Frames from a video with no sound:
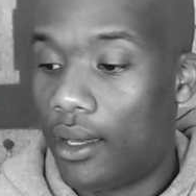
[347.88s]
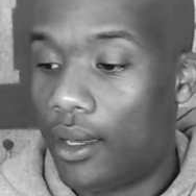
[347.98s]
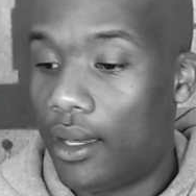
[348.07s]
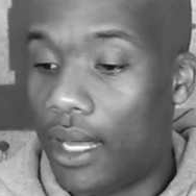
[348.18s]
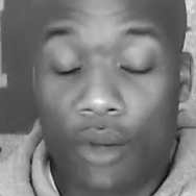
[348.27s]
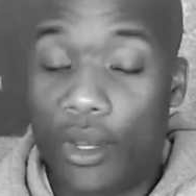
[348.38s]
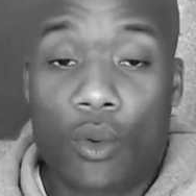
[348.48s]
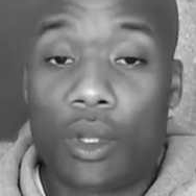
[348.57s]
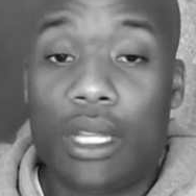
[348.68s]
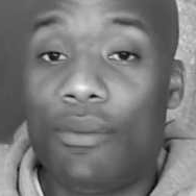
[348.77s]
And I don't
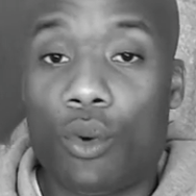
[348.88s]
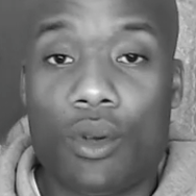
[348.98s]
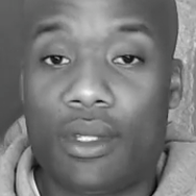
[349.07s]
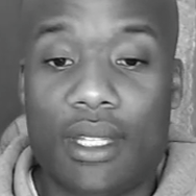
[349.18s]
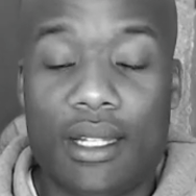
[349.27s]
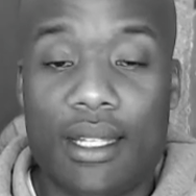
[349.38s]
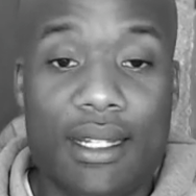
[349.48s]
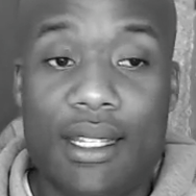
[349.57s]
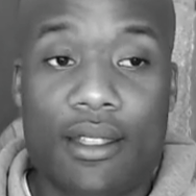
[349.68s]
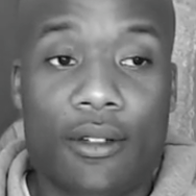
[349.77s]
care what level it was at
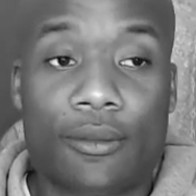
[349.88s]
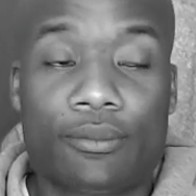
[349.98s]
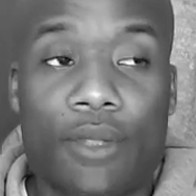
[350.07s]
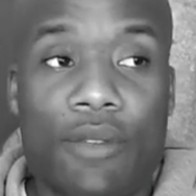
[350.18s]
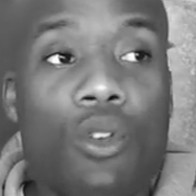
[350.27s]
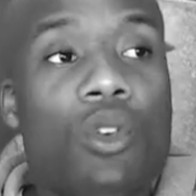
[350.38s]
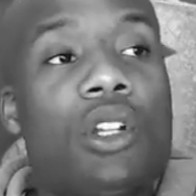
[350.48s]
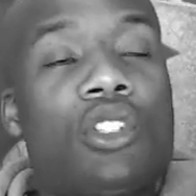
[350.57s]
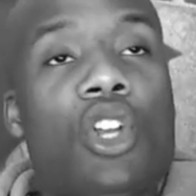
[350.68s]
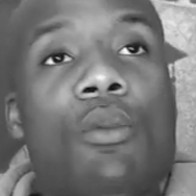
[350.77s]
either. If you would
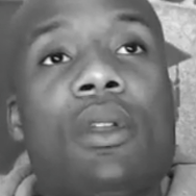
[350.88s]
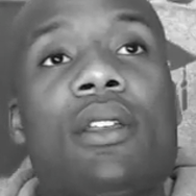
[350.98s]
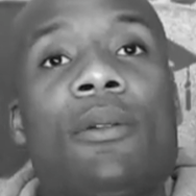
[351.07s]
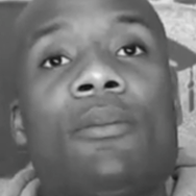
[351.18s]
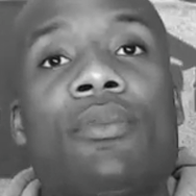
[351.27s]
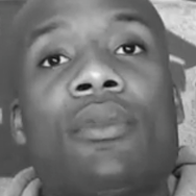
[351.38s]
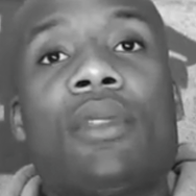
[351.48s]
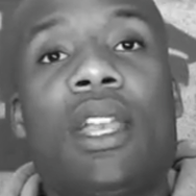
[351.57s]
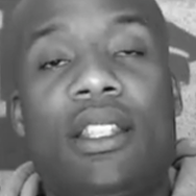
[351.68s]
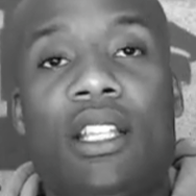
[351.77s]
have told me
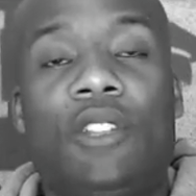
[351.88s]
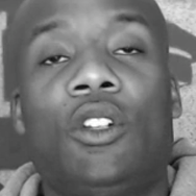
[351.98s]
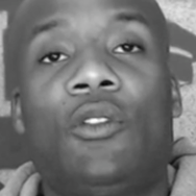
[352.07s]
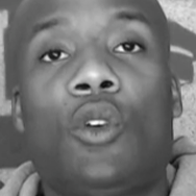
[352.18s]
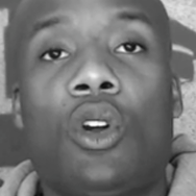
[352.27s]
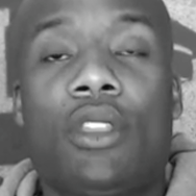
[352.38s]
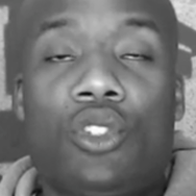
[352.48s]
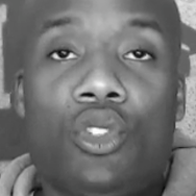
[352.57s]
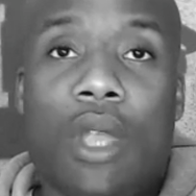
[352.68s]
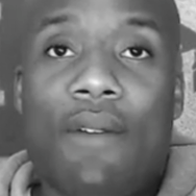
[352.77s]
at 6'4"
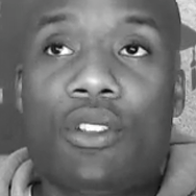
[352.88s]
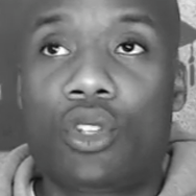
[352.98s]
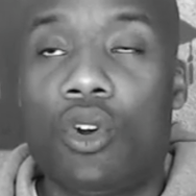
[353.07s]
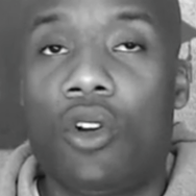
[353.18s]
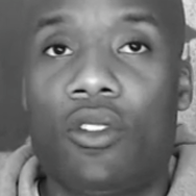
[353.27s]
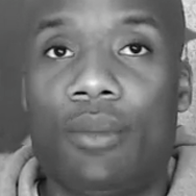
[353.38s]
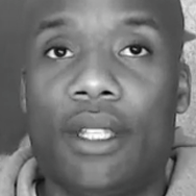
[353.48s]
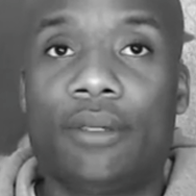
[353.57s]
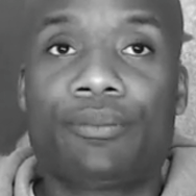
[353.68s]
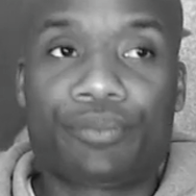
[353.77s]
that you have a school for
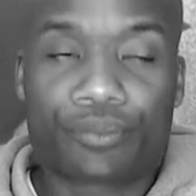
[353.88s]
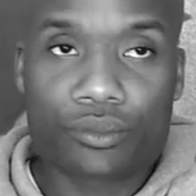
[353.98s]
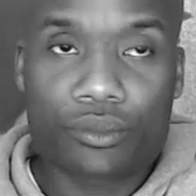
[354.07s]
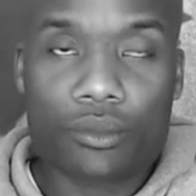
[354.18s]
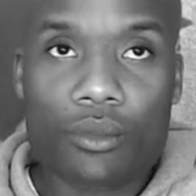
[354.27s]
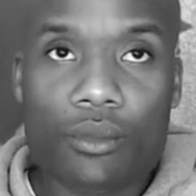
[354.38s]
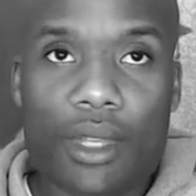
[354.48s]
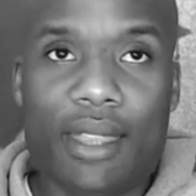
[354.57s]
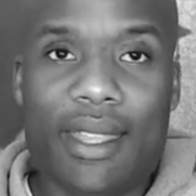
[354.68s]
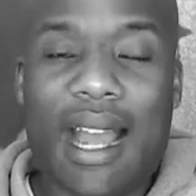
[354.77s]
me,
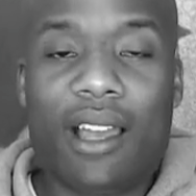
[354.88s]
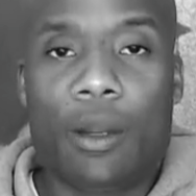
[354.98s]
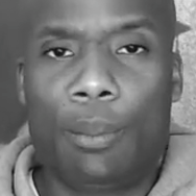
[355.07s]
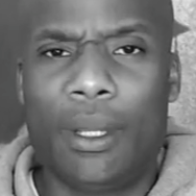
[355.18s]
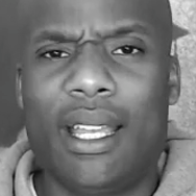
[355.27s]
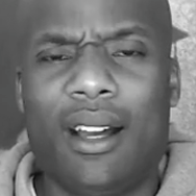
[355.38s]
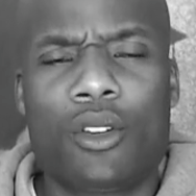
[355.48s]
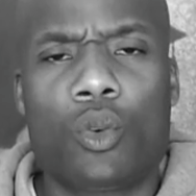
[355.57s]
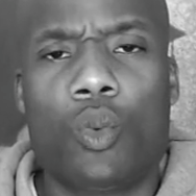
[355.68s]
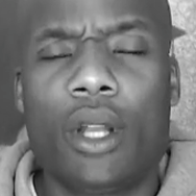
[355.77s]
that I could have played
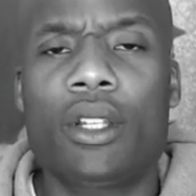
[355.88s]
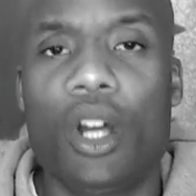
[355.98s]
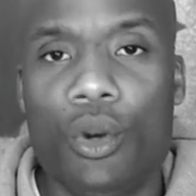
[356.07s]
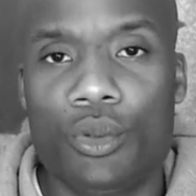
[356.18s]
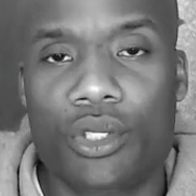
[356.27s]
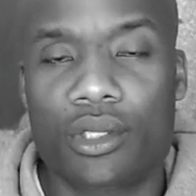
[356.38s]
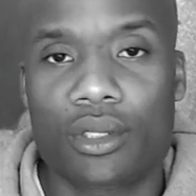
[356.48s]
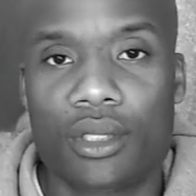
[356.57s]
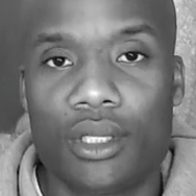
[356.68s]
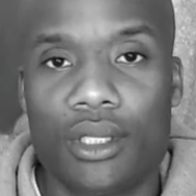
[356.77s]
under one coach
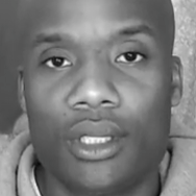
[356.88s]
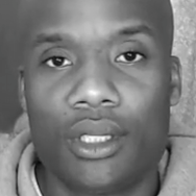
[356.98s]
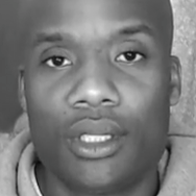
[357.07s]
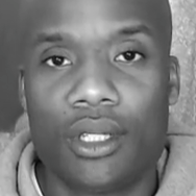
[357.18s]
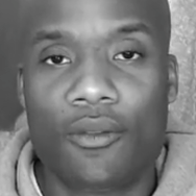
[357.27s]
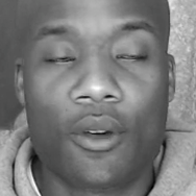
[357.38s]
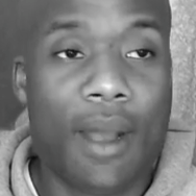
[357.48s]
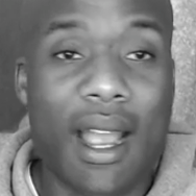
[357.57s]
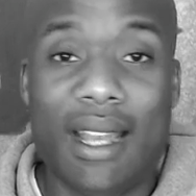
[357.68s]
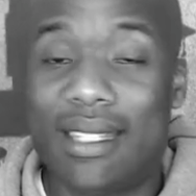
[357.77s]
for
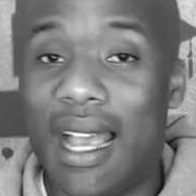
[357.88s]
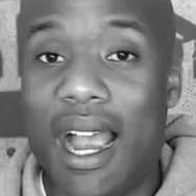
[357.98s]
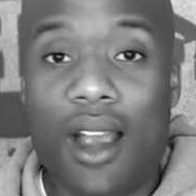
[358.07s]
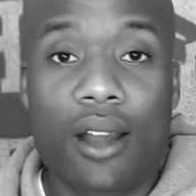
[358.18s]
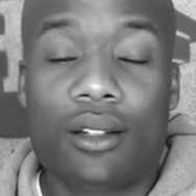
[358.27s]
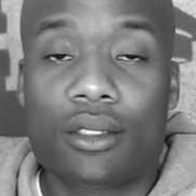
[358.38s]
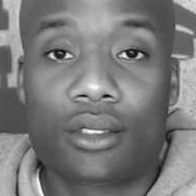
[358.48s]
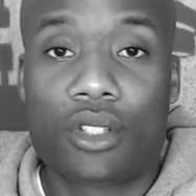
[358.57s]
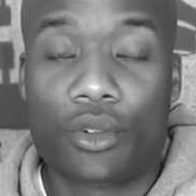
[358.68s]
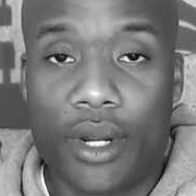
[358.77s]
my entire
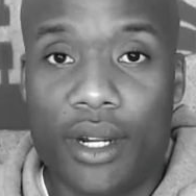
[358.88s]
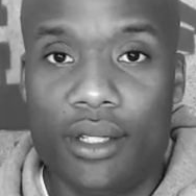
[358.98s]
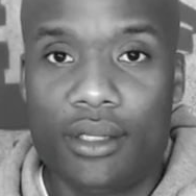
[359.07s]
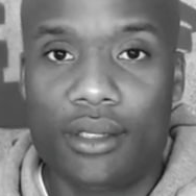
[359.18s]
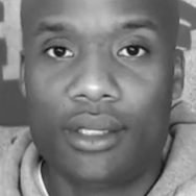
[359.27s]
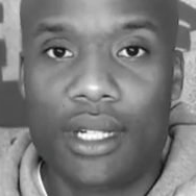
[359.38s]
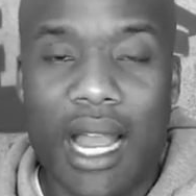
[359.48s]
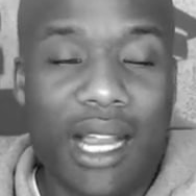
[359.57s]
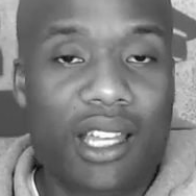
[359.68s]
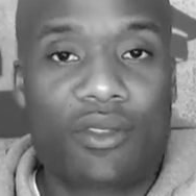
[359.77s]
career,
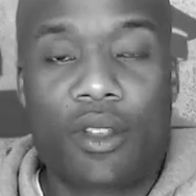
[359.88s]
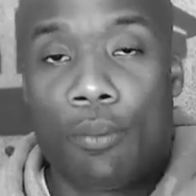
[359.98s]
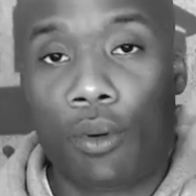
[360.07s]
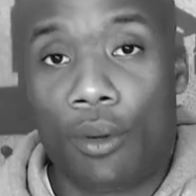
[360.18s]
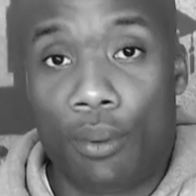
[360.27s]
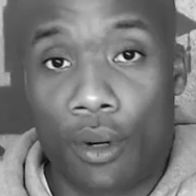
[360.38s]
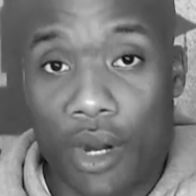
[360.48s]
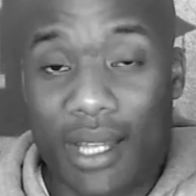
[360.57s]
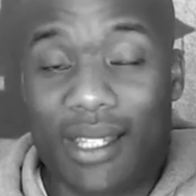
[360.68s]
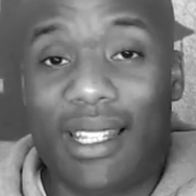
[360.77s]
I could have
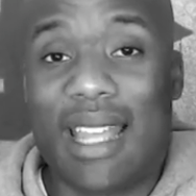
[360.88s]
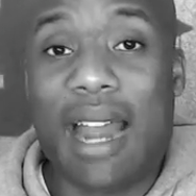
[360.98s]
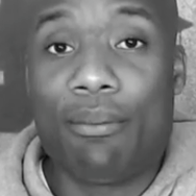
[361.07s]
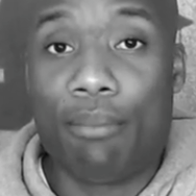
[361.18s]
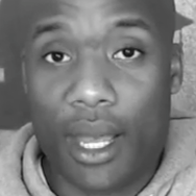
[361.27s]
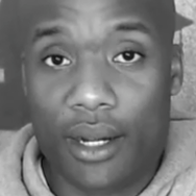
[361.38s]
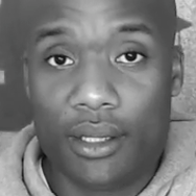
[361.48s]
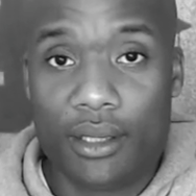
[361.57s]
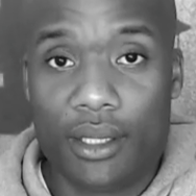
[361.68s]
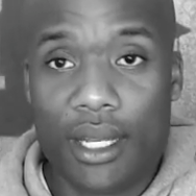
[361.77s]
progressively gotten
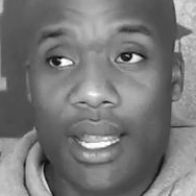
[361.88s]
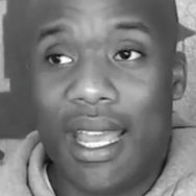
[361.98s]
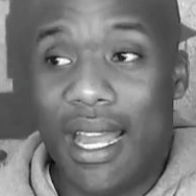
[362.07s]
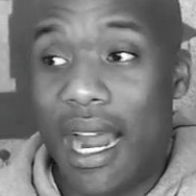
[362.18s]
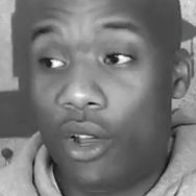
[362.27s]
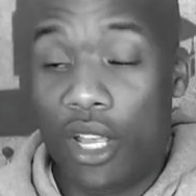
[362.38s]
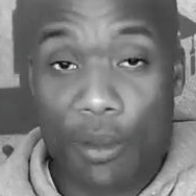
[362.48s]
better, and I could have